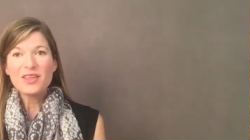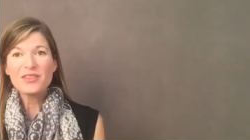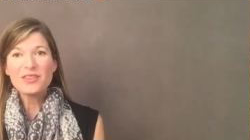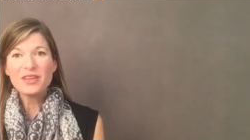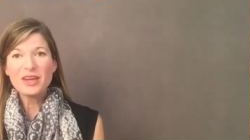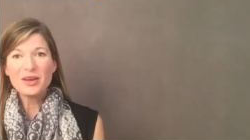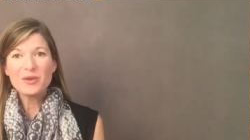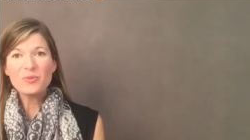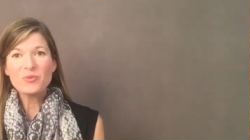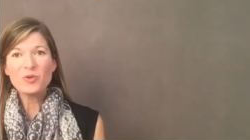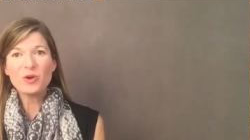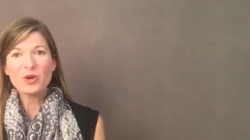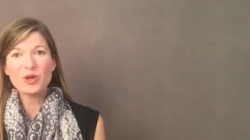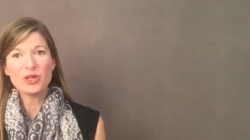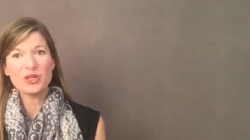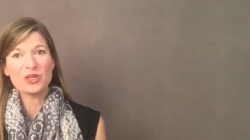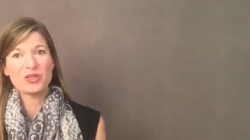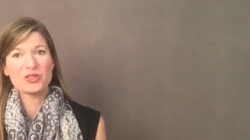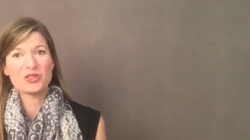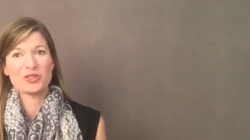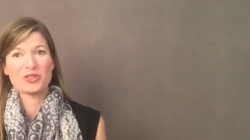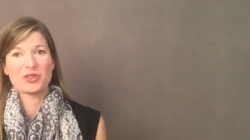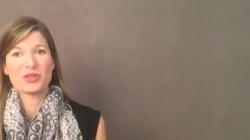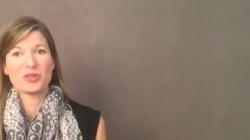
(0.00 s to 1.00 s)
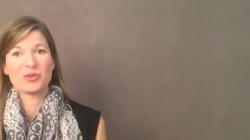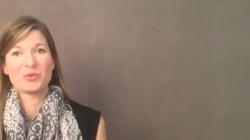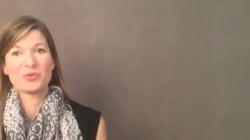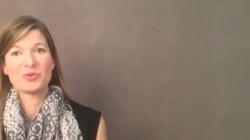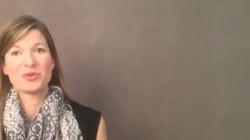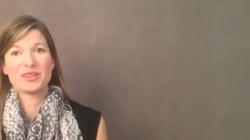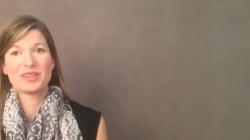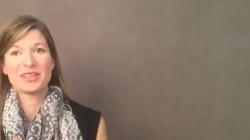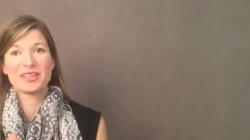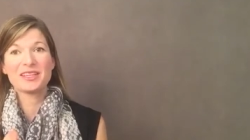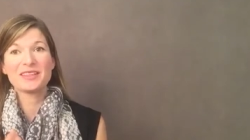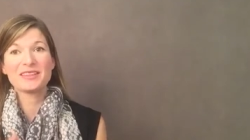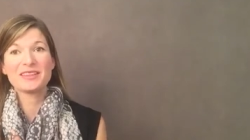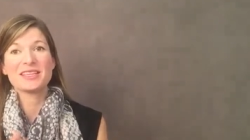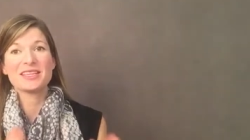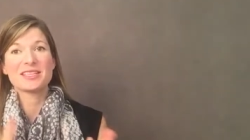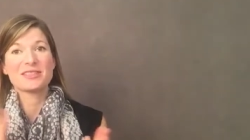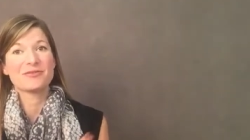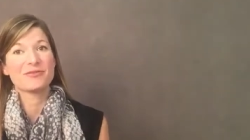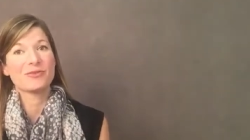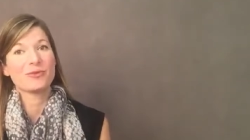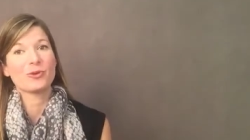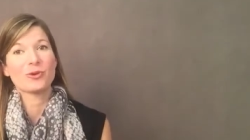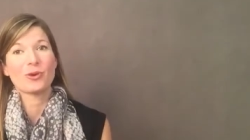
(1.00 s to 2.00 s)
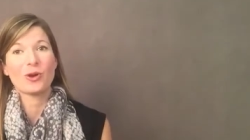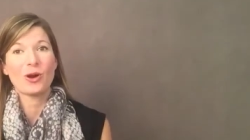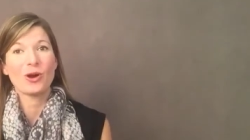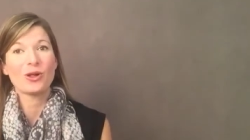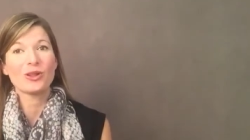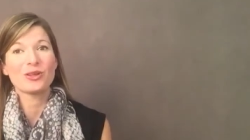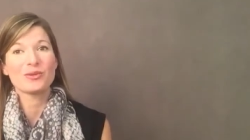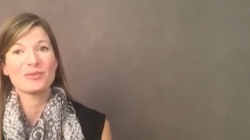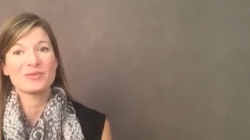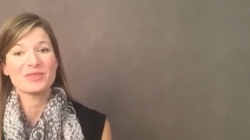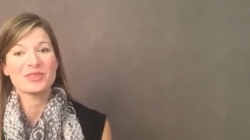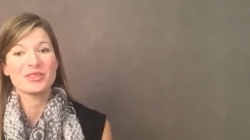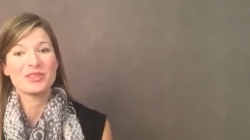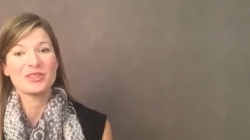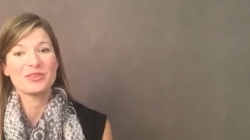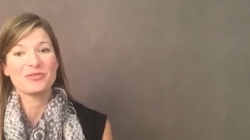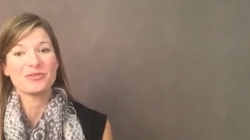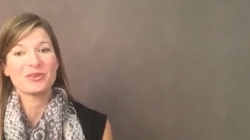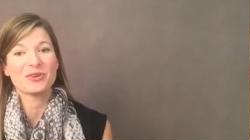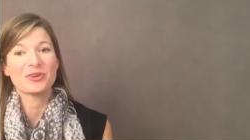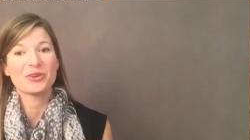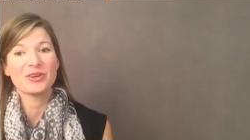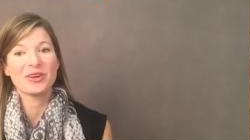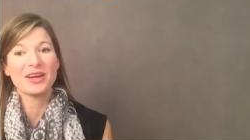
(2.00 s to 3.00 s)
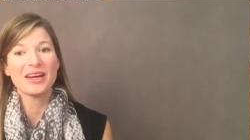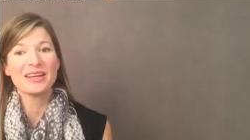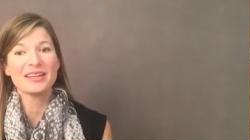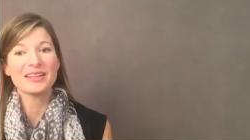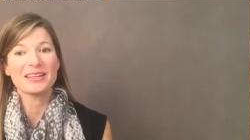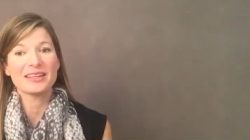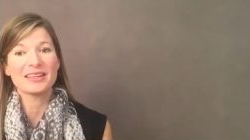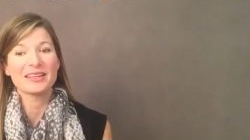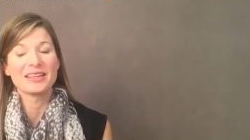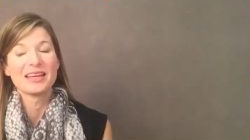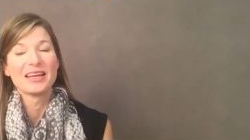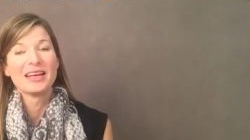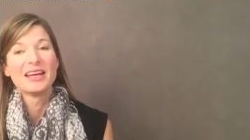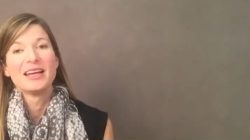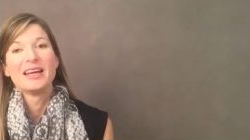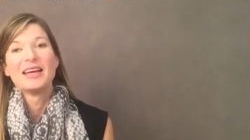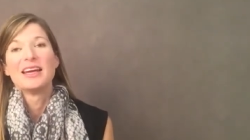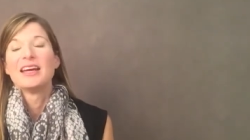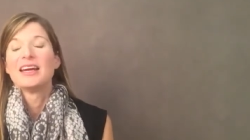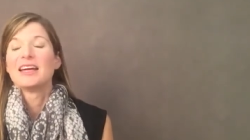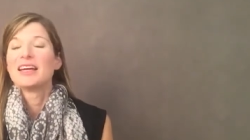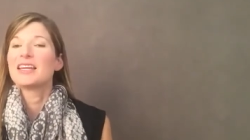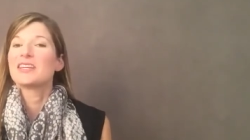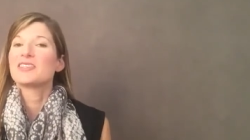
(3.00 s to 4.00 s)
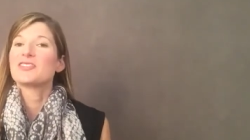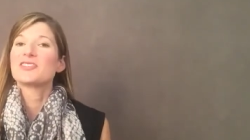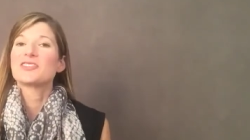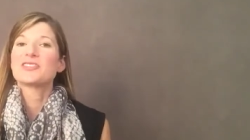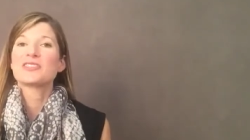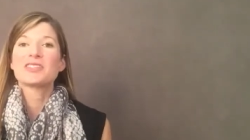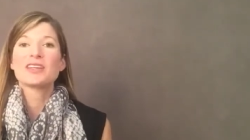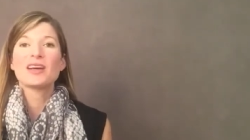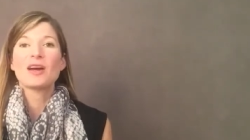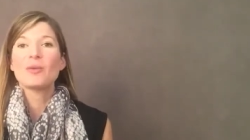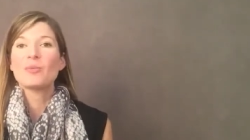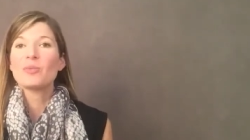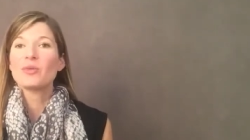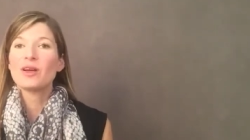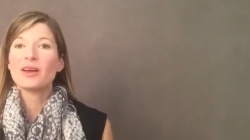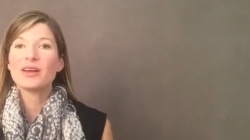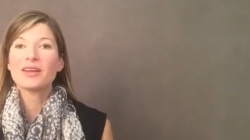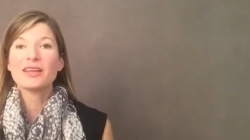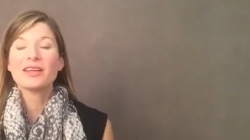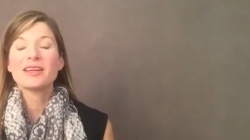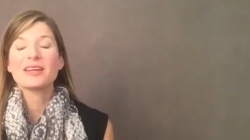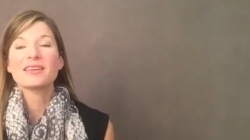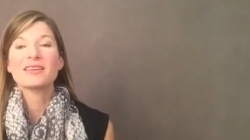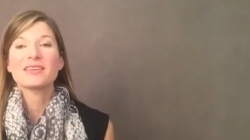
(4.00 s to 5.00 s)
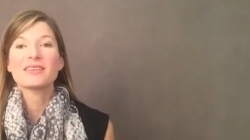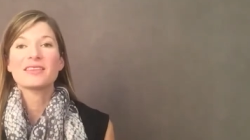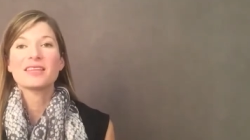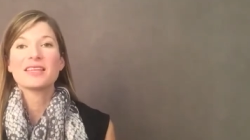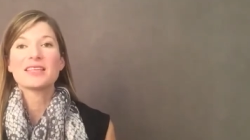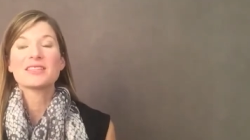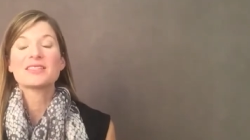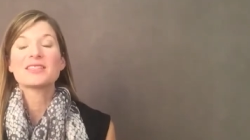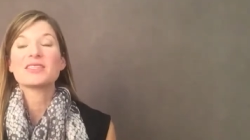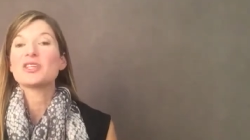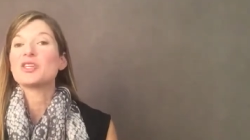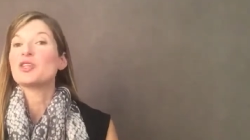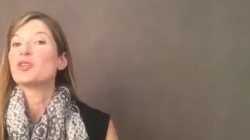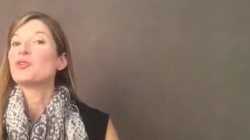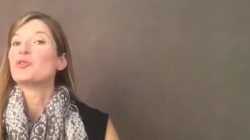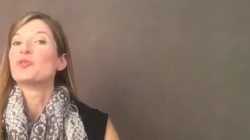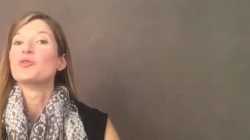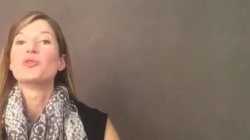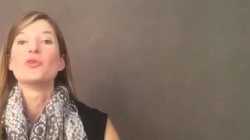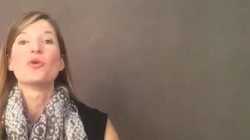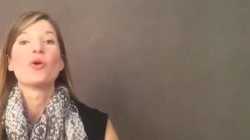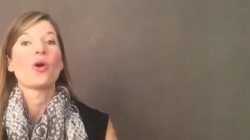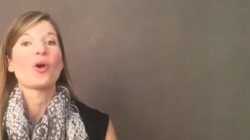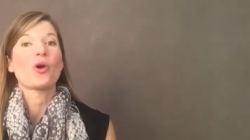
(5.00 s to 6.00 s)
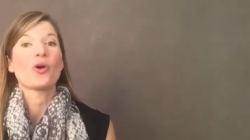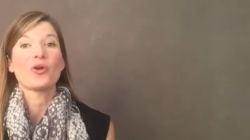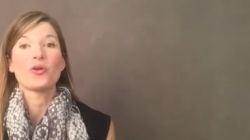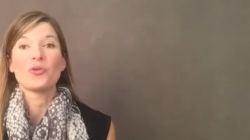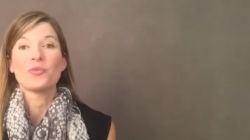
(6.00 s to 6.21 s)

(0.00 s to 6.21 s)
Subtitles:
Then what you do within these 4 columns that you've created is you start plugging in things that you know.